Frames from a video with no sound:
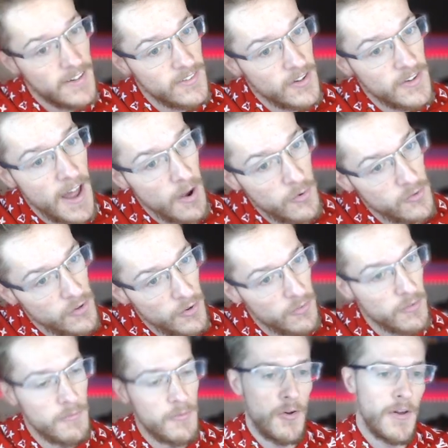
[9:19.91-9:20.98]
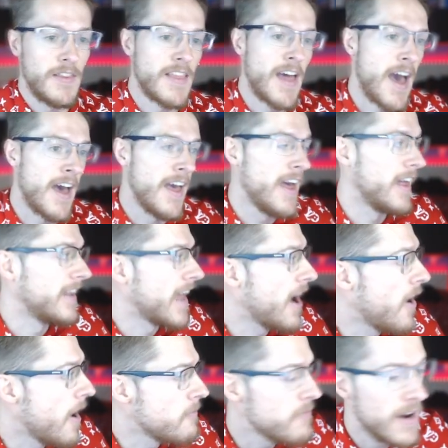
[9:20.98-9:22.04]
So that was just from doing that.
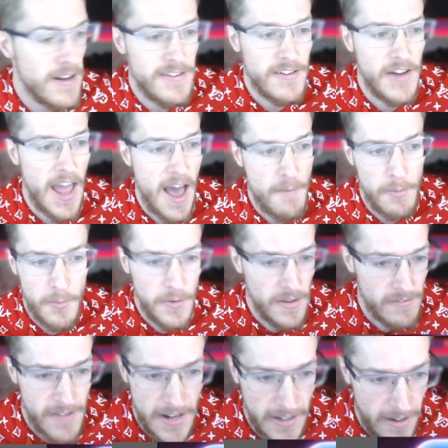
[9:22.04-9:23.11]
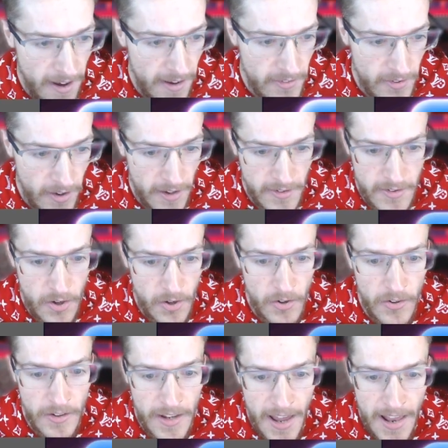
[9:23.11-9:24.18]
Now I'm relatively happy with the event, guys. I
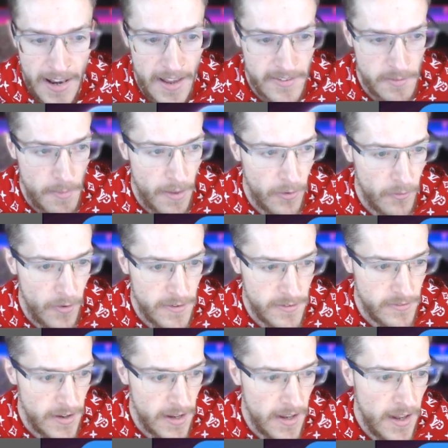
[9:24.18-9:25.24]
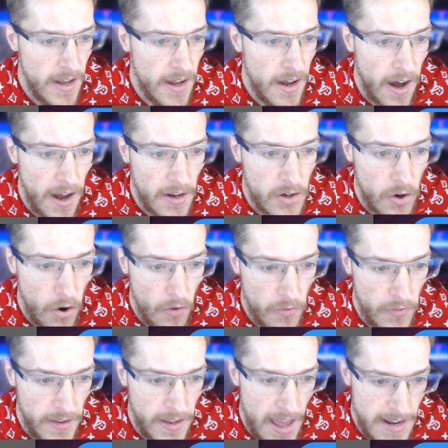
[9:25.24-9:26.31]
couldn't care less about the rest of it. I
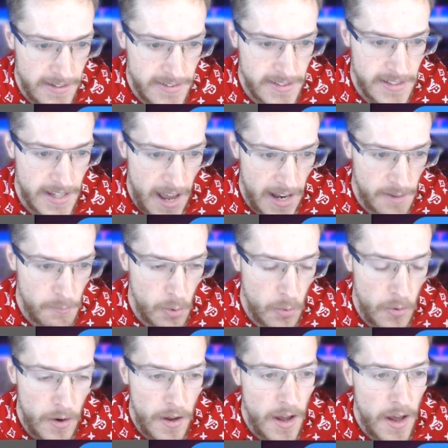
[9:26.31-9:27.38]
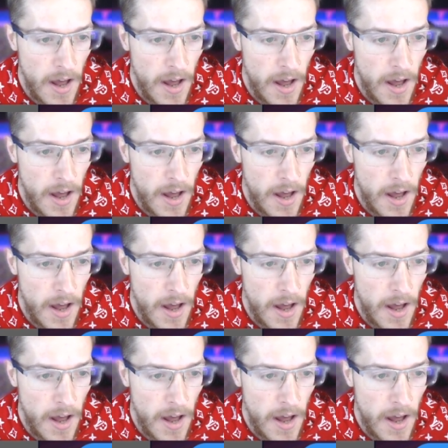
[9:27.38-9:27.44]
got the 80 animal.